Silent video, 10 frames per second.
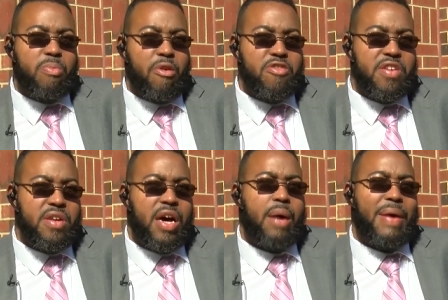person
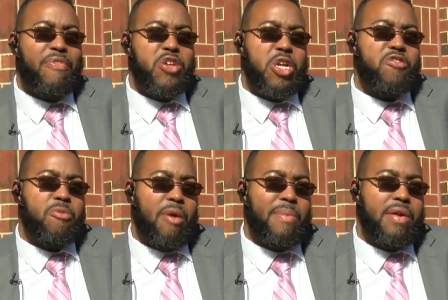um, at the sheriff's
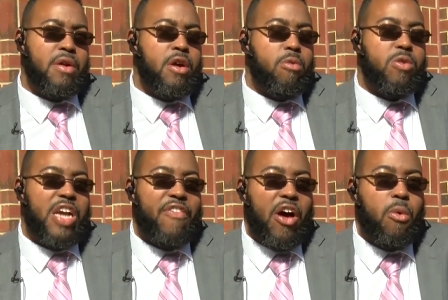department, which I
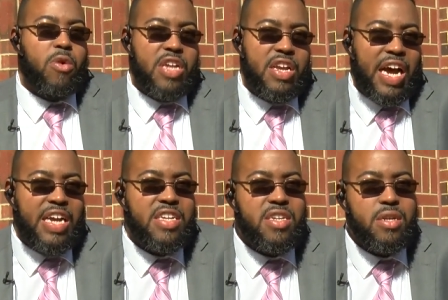thought was a nice